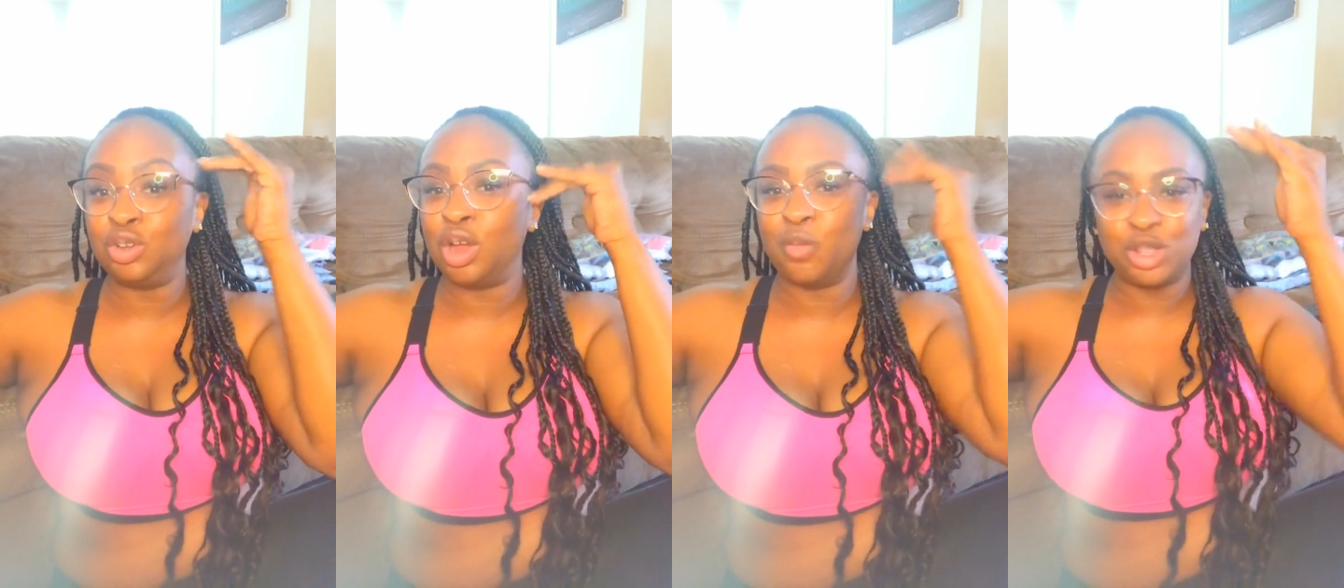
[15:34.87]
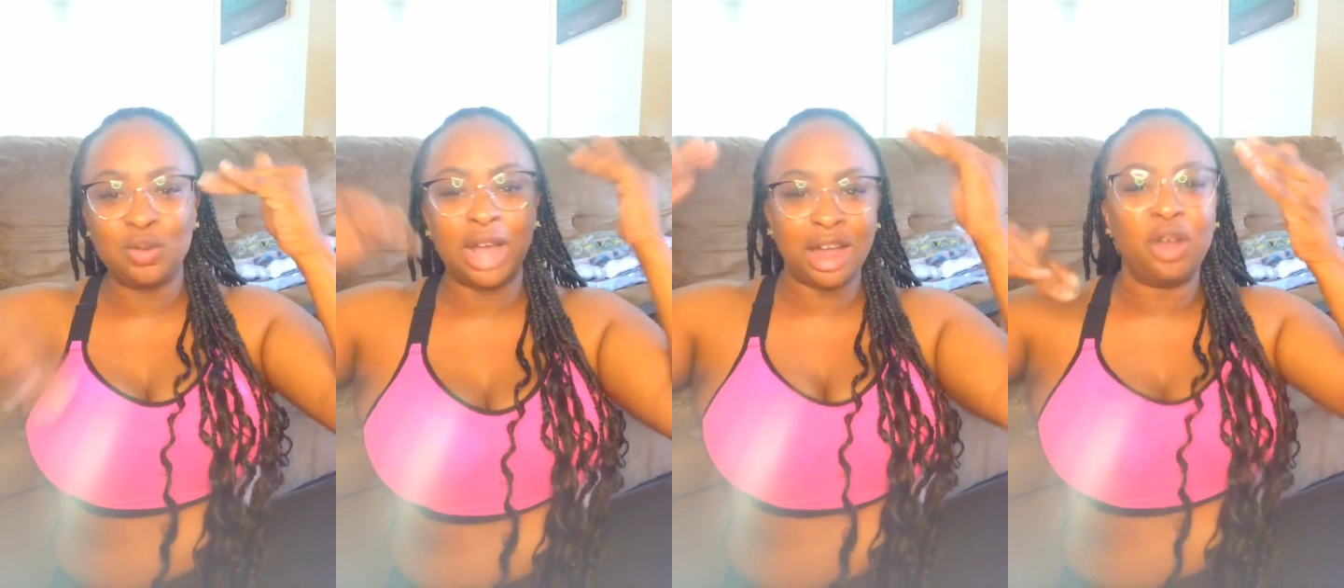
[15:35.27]
when you
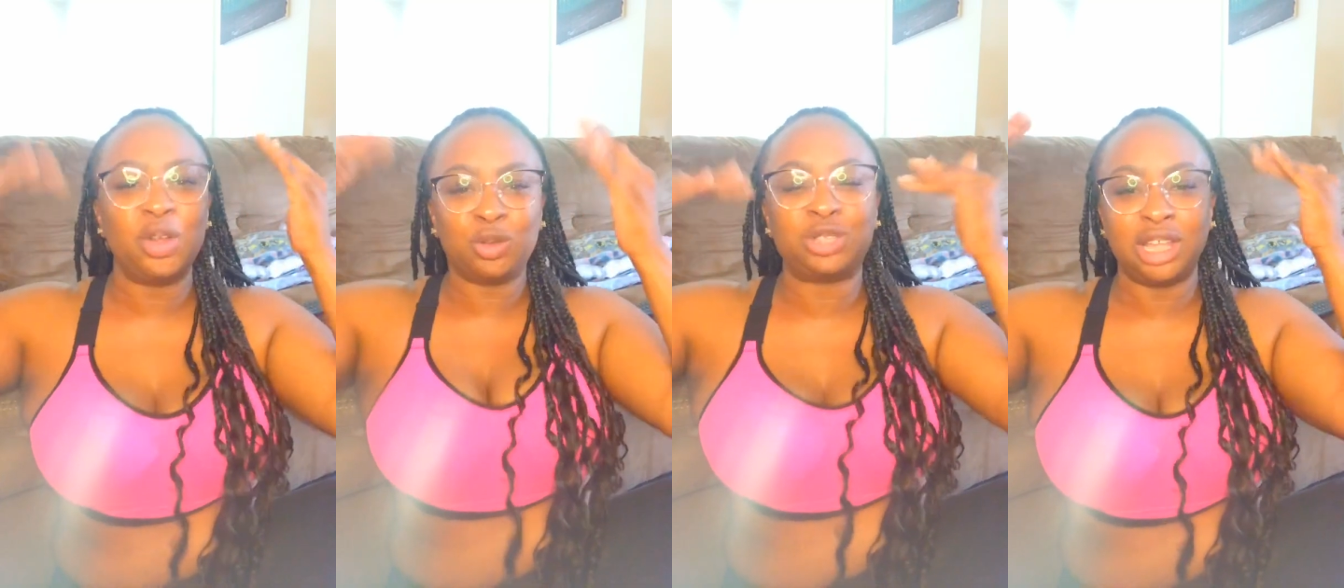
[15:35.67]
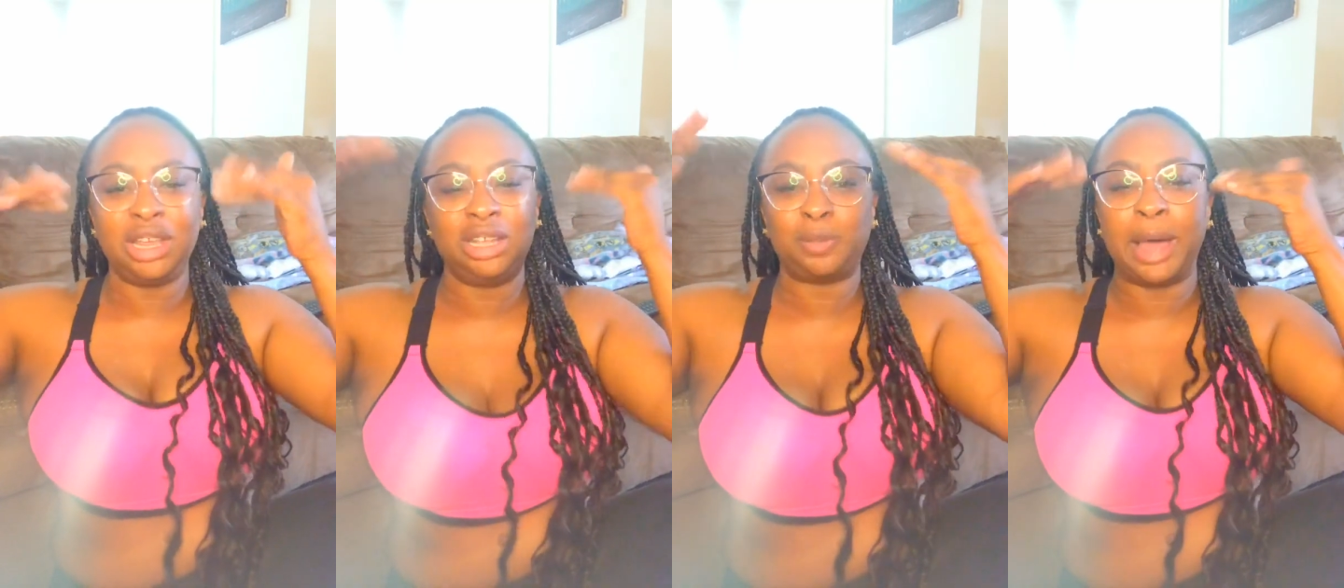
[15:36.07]
got all those
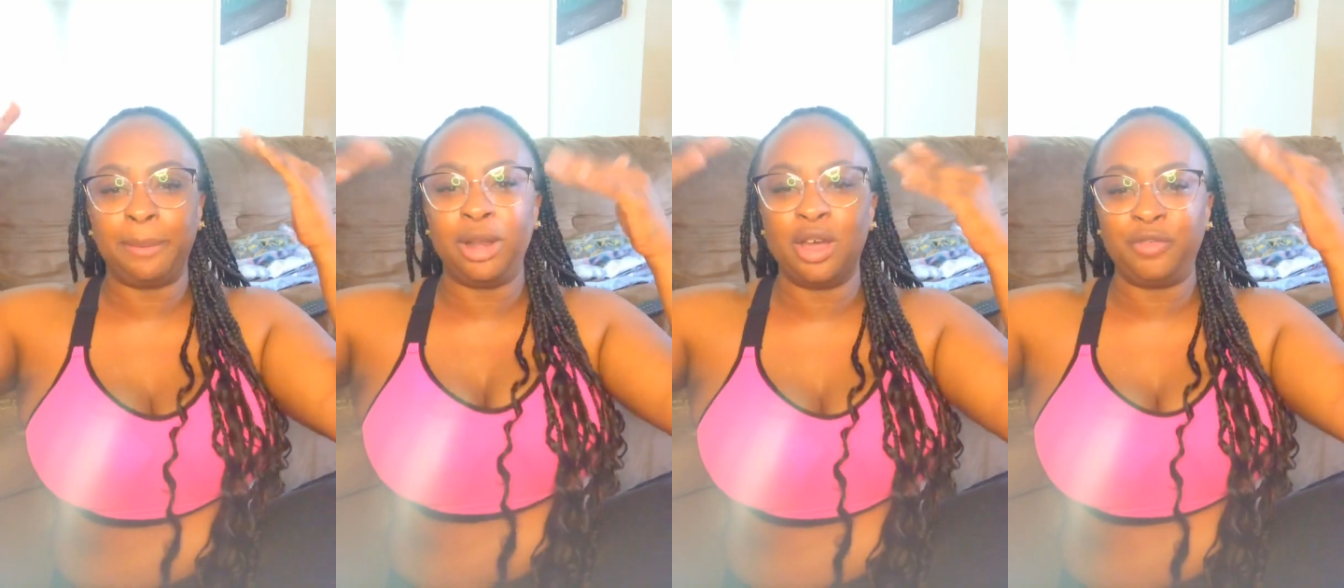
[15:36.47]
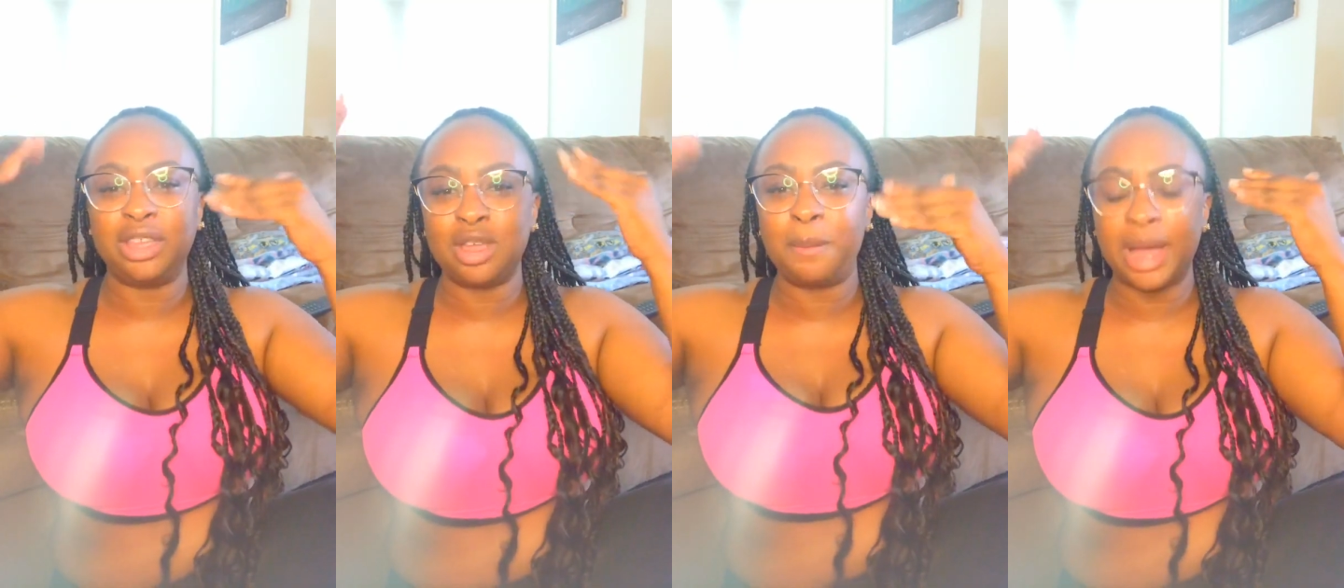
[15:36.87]
things popping off in
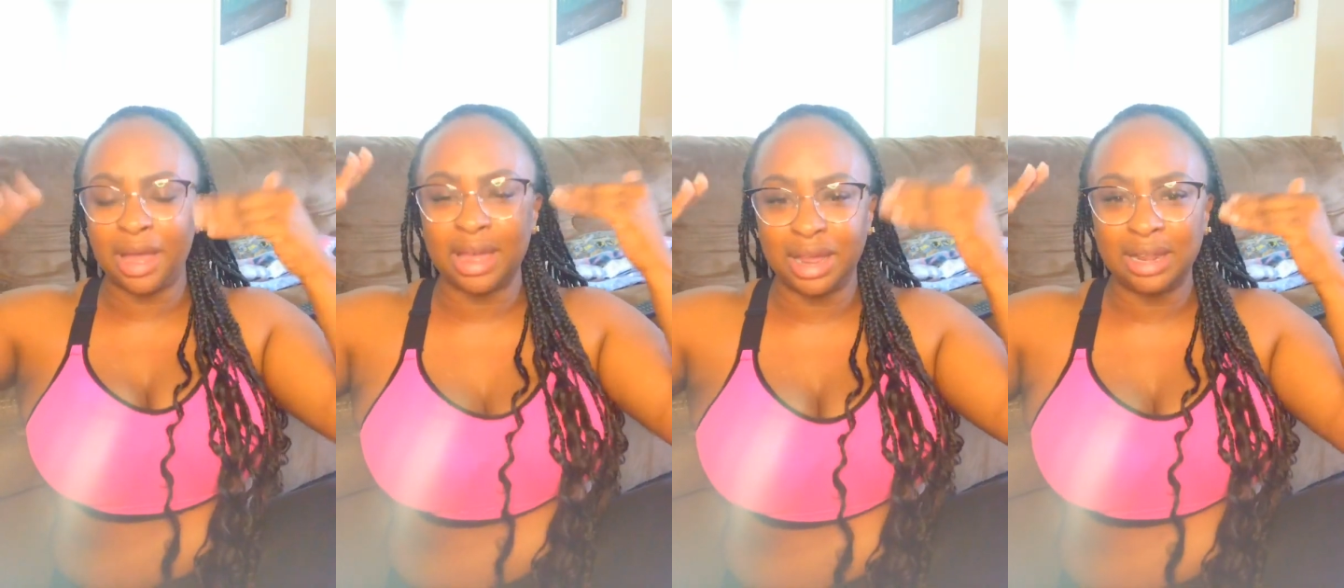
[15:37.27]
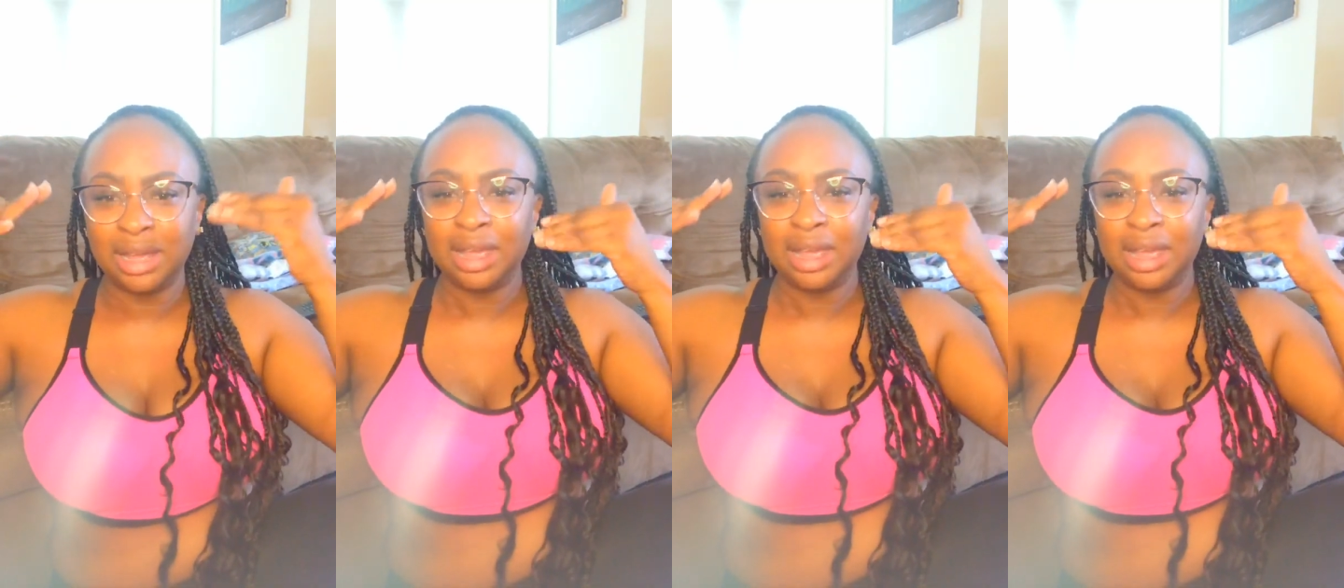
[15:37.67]
your mind,